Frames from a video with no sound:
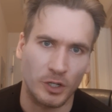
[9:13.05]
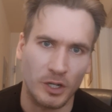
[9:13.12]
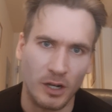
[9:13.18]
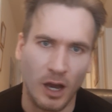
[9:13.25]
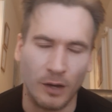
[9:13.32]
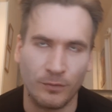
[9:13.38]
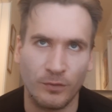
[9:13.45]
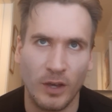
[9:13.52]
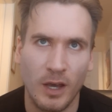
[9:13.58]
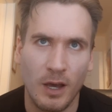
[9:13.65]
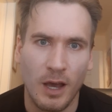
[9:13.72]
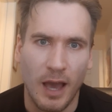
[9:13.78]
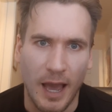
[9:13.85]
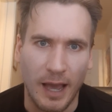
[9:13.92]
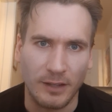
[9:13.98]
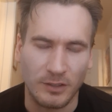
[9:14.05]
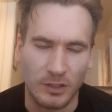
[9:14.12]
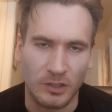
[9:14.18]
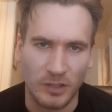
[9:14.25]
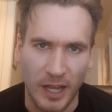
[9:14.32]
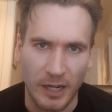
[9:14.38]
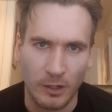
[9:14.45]
enough as a
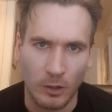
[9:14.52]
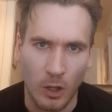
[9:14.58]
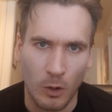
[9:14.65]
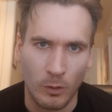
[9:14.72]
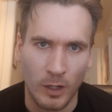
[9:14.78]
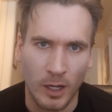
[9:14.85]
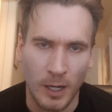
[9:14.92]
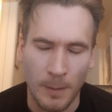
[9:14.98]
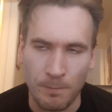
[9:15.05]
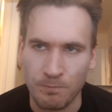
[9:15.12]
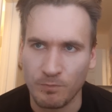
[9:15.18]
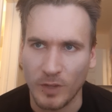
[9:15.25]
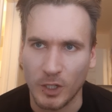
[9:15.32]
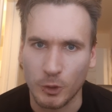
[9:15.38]
standalone um,